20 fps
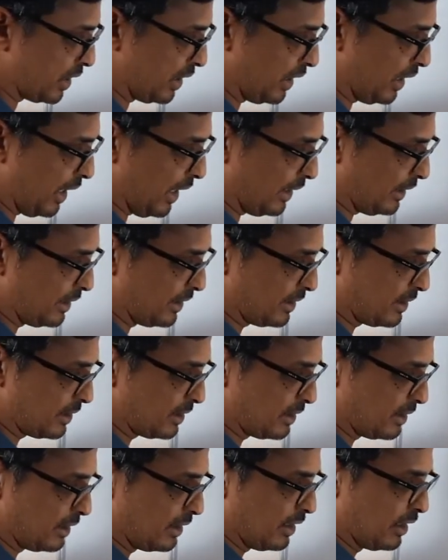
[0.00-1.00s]
take this
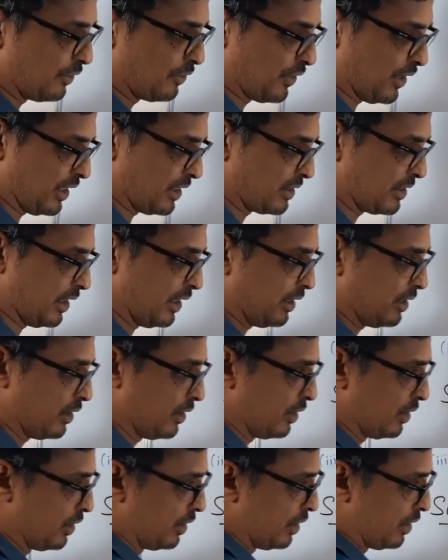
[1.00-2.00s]
left hand side.
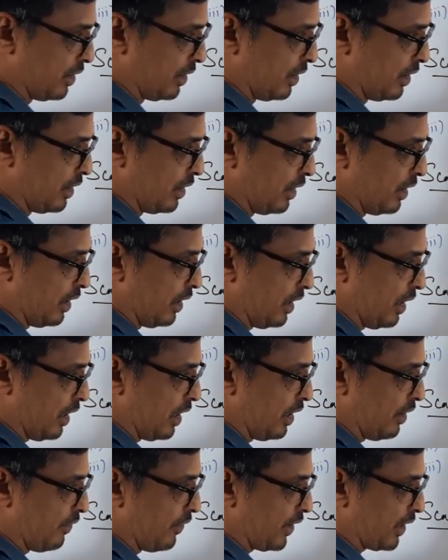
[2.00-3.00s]

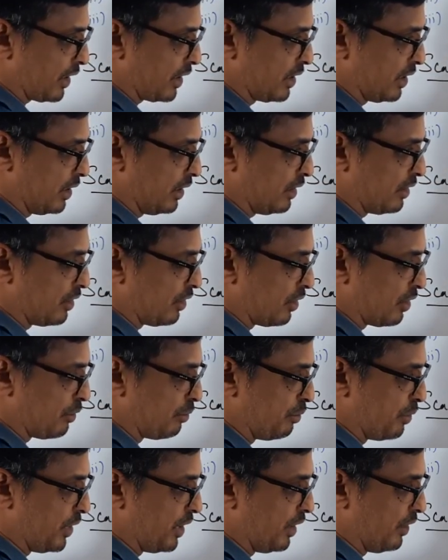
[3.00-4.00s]
A vector dot
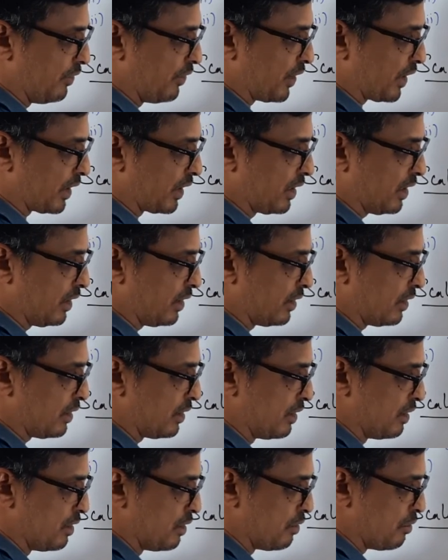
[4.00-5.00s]
B vector
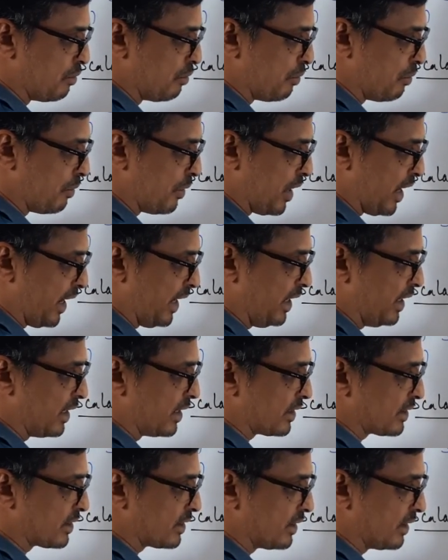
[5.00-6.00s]

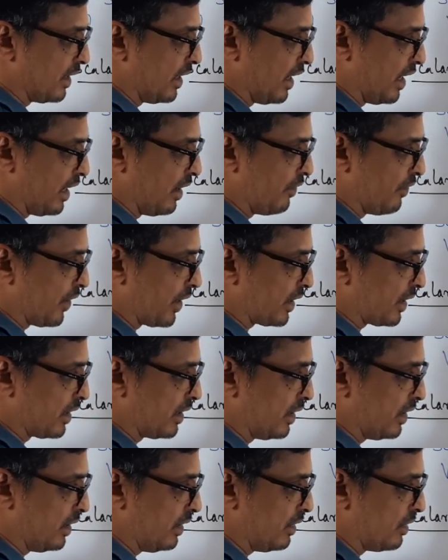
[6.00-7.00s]
minus A
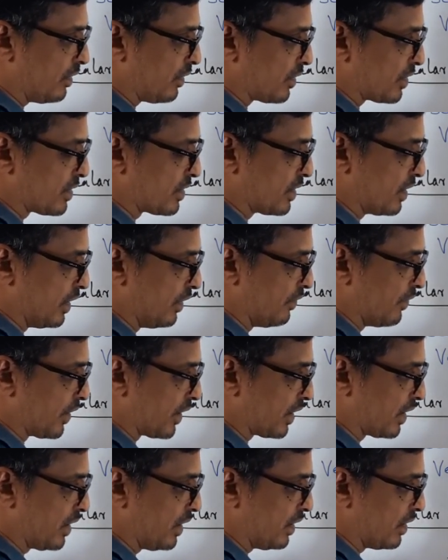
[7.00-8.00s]
vector dot C
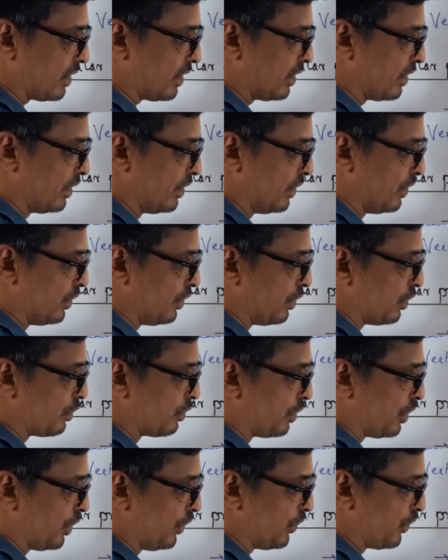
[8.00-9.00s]
vector
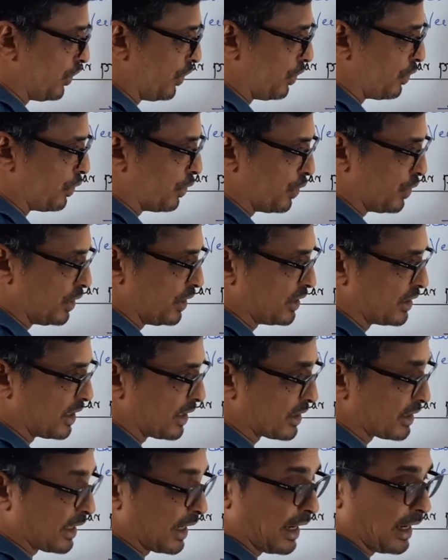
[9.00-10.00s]
equal to 0. This is
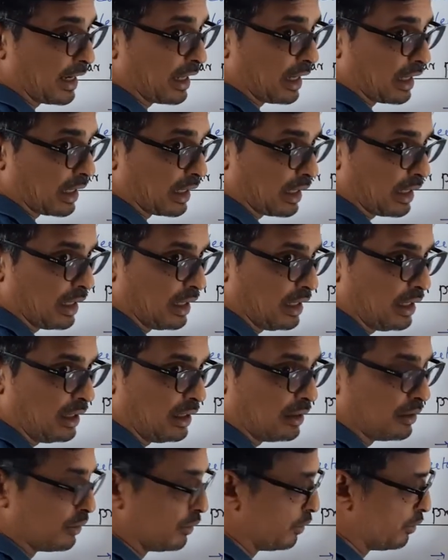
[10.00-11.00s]
a scalar,
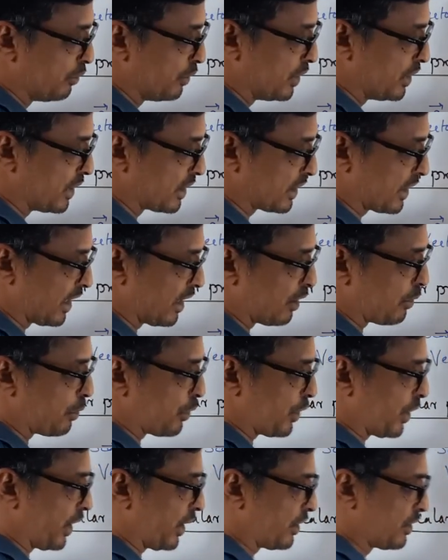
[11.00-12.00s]
the scalar
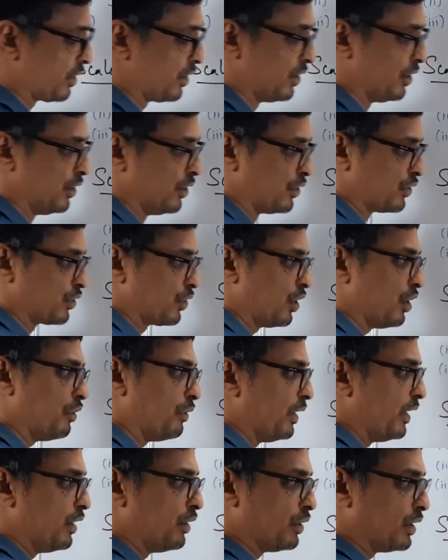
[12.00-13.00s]
product. So now
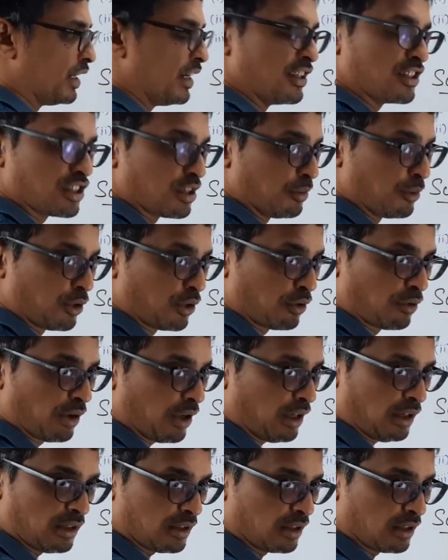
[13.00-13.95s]
we know the distributive law